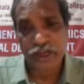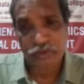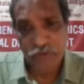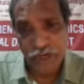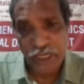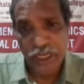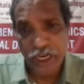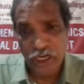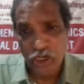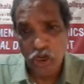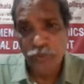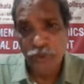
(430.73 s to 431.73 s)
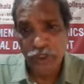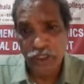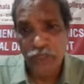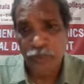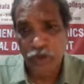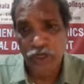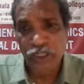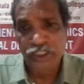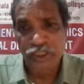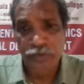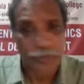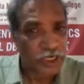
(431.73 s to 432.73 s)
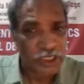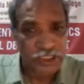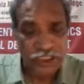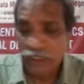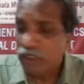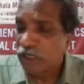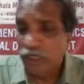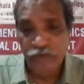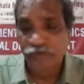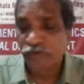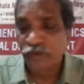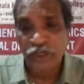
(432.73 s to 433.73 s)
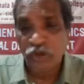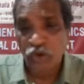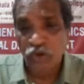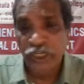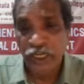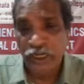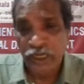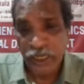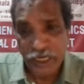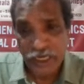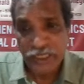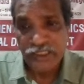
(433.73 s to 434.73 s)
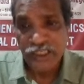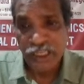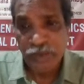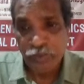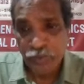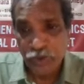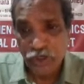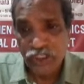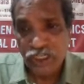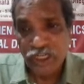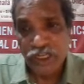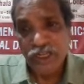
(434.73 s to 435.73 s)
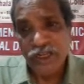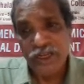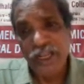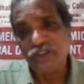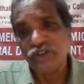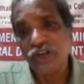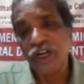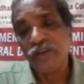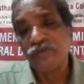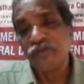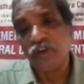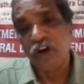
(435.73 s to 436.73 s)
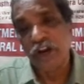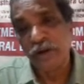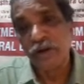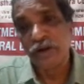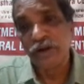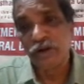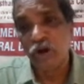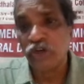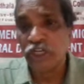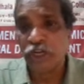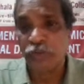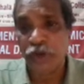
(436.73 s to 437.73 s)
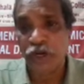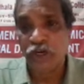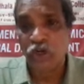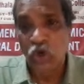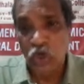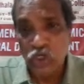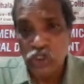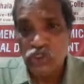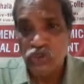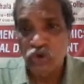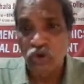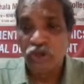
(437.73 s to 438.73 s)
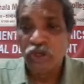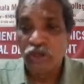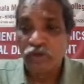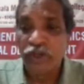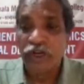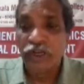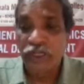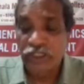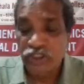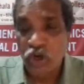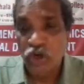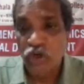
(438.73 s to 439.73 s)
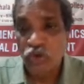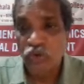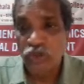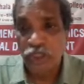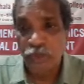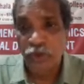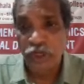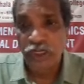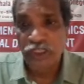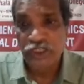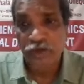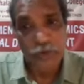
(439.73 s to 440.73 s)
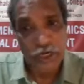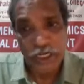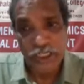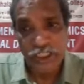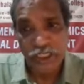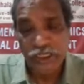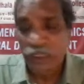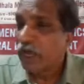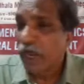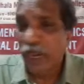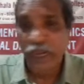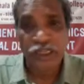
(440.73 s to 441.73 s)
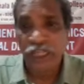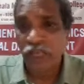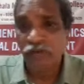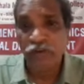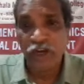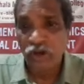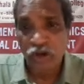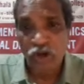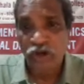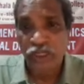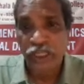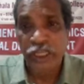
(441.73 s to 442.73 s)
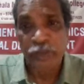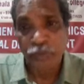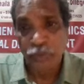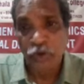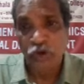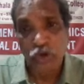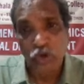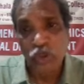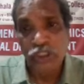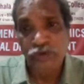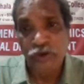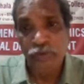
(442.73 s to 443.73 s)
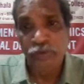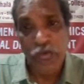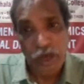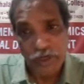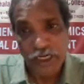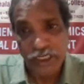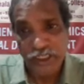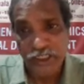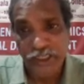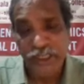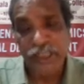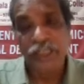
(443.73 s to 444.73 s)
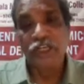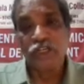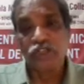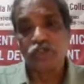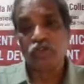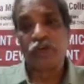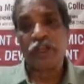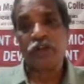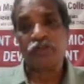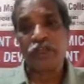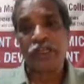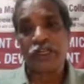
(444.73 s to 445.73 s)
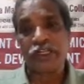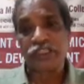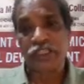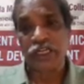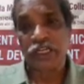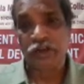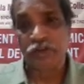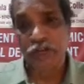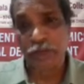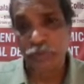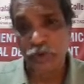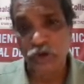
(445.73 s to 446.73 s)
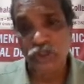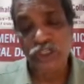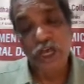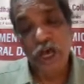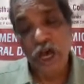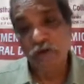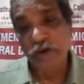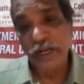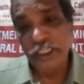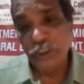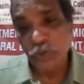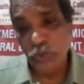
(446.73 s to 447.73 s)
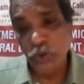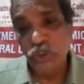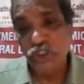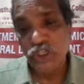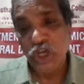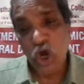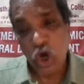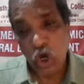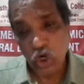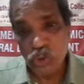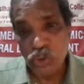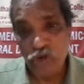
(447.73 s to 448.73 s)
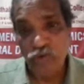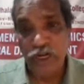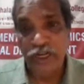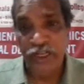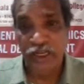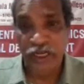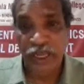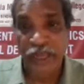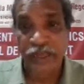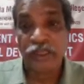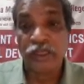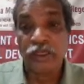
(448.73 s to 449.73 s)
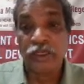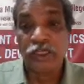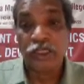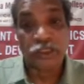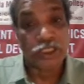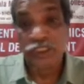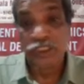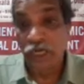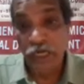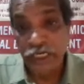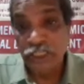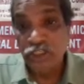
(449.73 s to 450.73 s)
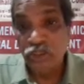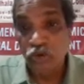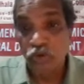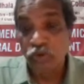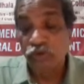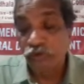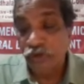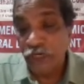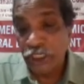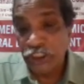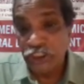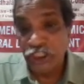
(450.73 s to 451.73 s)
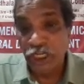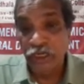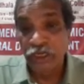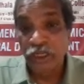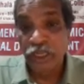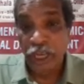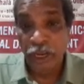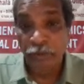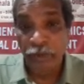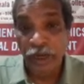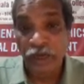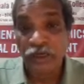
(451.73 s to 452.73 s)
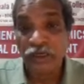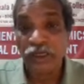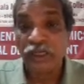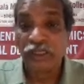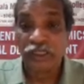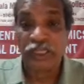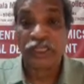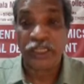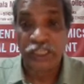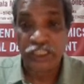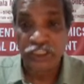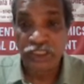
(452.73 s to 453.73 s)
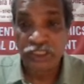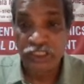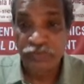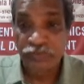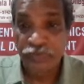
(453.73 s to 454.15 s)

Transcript: we adopt the policy of protection, if we don't encourage imports, naturally foreign counterpart also will resort to the policy of protection and they will not import goods from our country. So when we restrict our imports, our exports also will decline. This leads to friction among the nations.